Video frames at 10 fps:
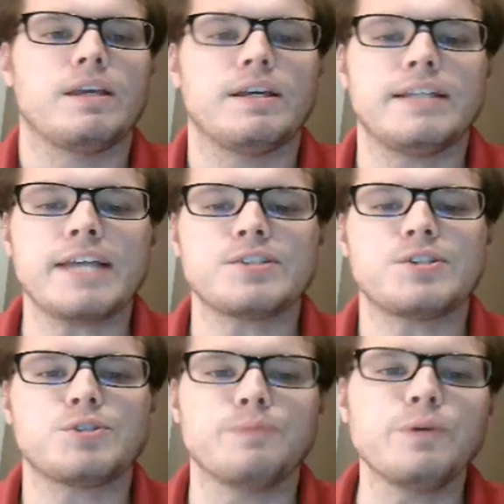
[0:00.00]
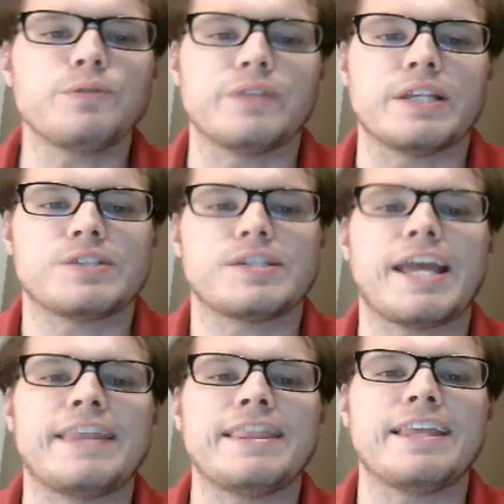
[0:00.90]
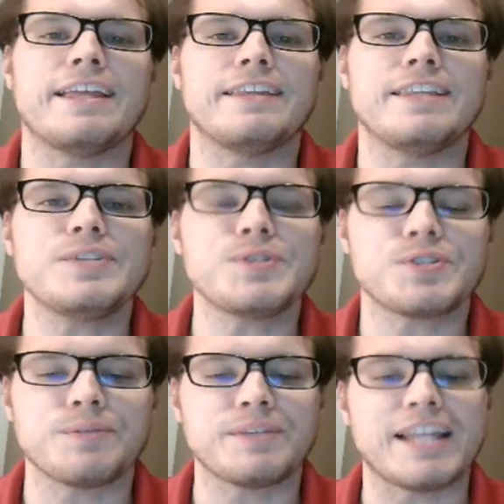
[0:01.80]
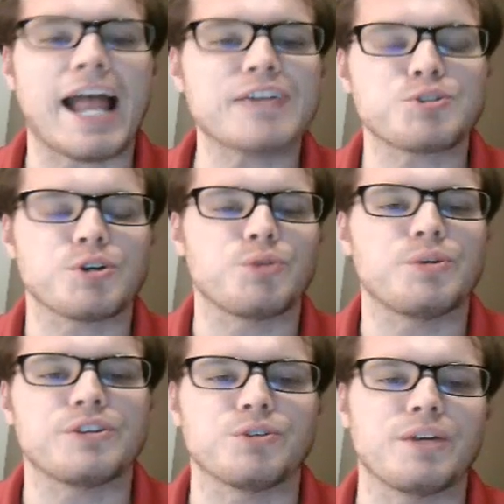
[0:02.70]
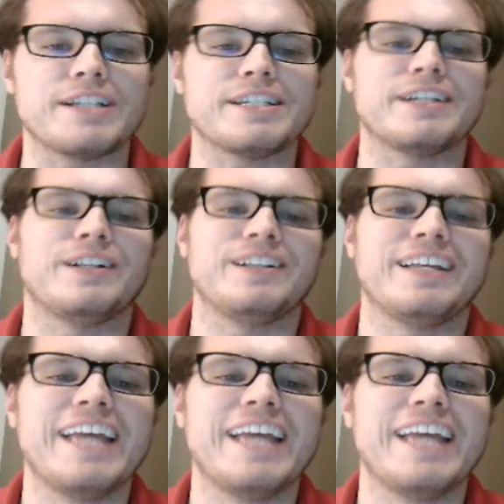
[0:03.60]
Next is smoothness, and this is something that I struggle with a great deal,